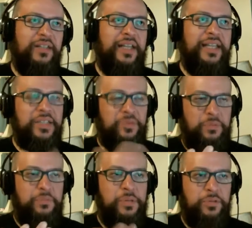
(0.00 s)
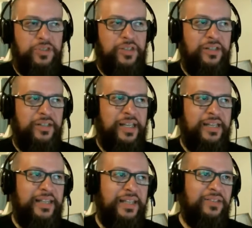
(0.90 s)
And that's when people started
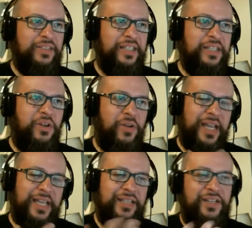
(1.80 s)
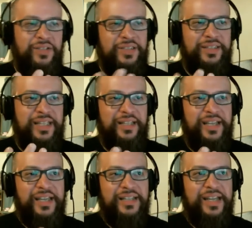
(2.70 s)
getting in there and saying, hey, this is
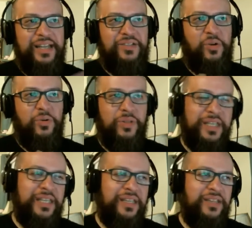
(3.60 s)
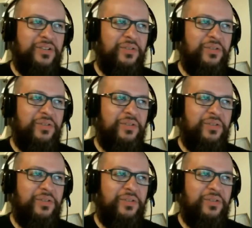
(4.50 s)
not totally,